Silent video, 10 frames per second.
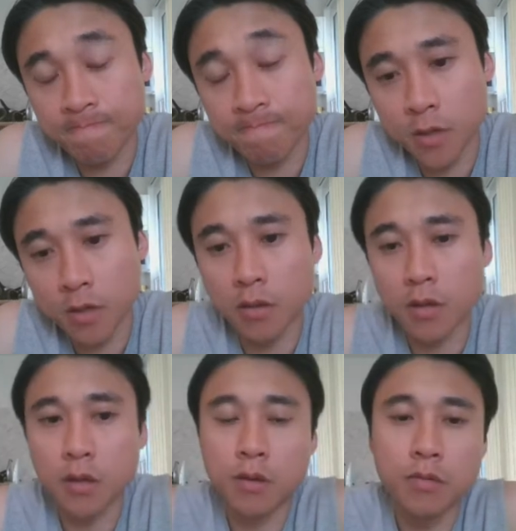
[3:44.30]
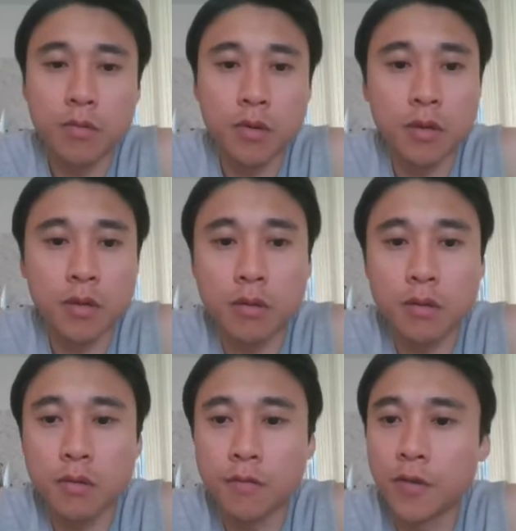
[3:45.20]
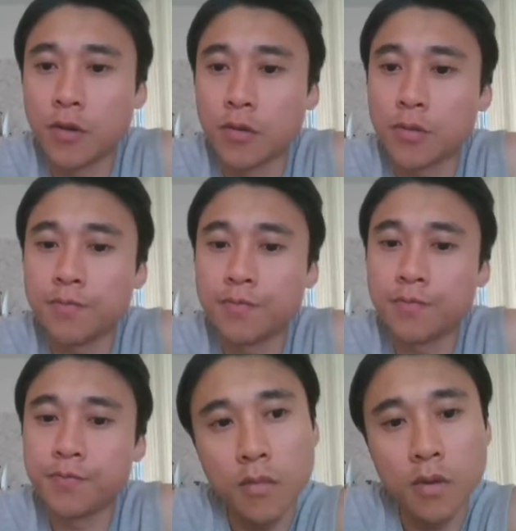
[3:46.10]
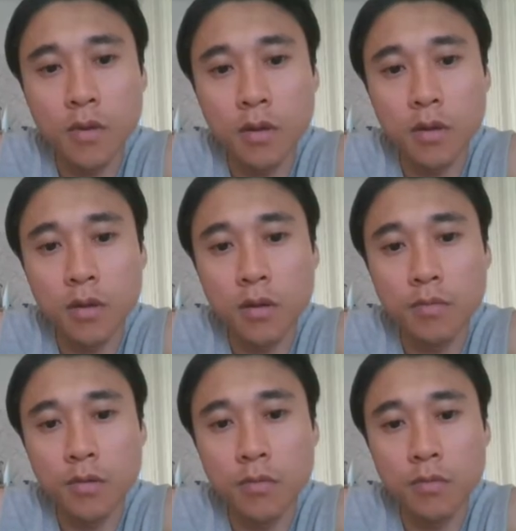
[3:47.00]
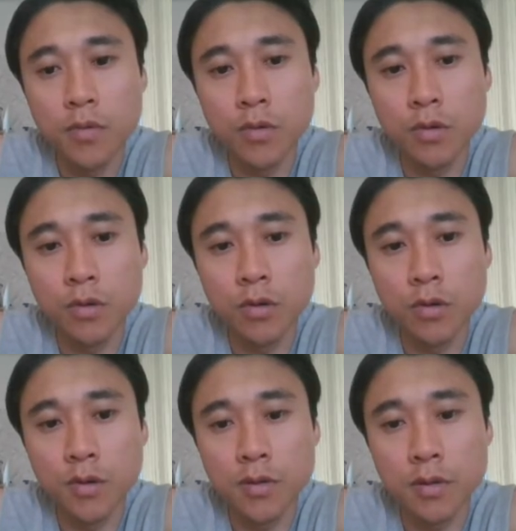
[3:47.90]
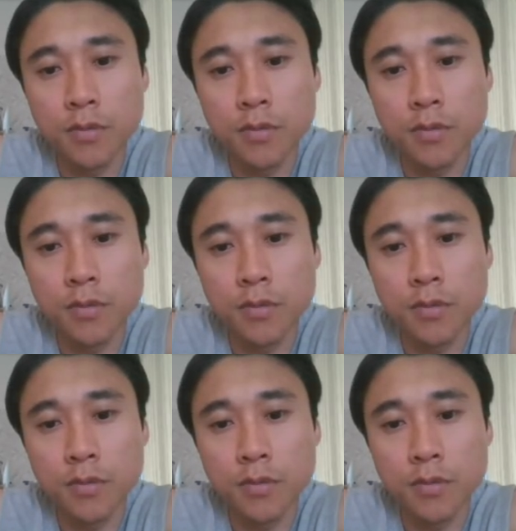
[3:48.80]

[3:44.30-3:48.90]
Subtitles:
Okay, we're gonna fold, but we will call this time.